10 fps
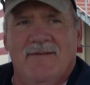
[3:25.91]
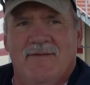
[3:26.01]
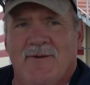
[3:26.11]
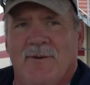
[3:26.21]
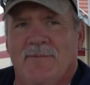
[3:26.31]

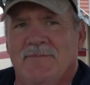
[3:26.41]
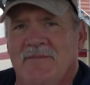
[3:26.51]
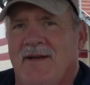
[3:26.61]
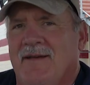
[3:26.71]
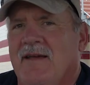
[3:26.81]
So,
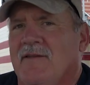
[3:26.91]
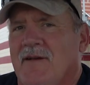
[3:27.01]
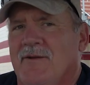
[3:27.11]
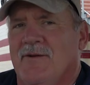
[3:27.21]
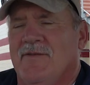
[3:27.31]
yeah, he gets
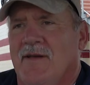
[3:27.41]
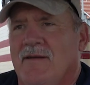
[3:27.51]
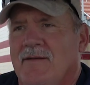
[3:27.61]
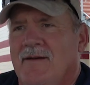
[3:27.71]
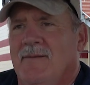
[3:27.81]
under your
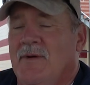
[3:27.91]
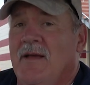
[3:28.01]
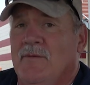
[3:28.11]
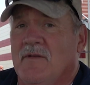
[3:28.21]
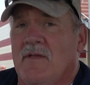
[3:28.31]
skin. But
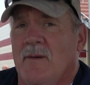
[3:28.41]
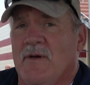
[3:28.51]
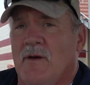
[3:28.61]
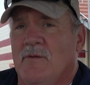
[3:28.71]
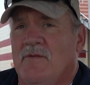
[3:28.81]
he was the type
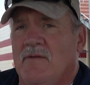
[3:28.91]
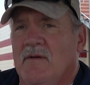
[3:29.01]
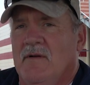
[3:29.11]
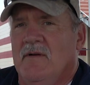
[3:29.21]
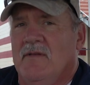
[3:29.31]
of coach
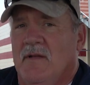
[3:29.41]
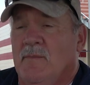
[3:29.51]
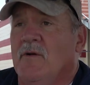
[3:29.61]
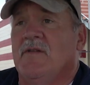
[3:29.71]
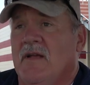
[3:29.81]

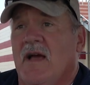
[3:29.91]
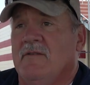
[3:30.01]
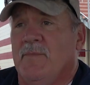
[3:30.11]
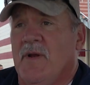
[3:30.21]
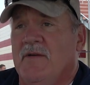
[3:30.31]
that most of the
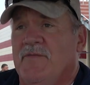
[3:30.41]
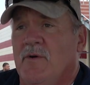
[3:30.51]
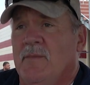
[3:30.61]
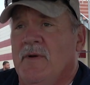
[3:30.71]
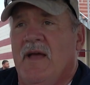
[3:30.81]
guys that played
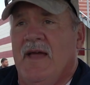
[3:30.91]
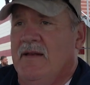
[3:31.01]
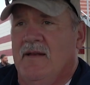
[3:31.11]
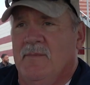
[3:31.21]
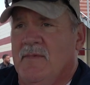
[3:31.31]
for him hated
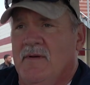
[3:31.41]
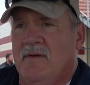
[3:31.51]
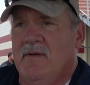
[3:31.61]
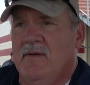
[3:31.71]
him.